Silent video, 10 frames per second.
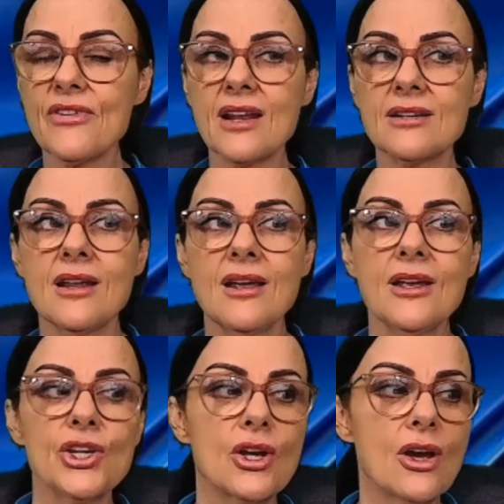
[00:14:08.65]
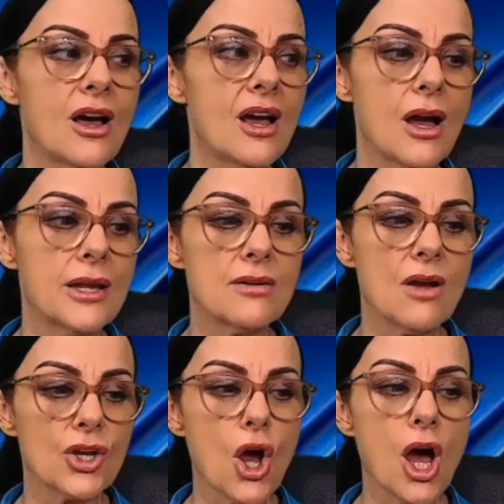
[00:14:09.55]
And, I
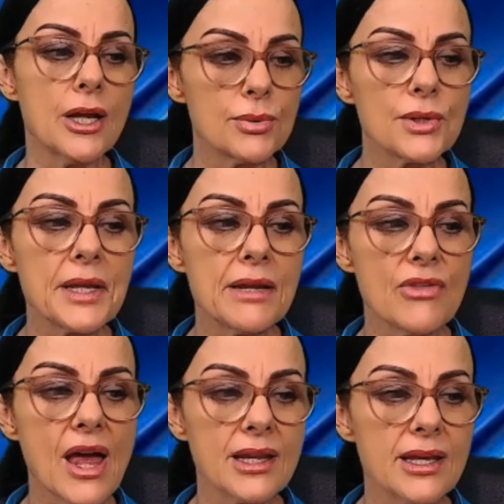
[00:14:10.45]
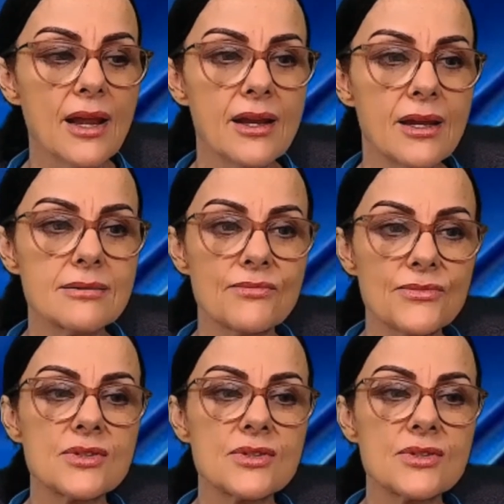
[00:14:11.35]
kind of believe that getting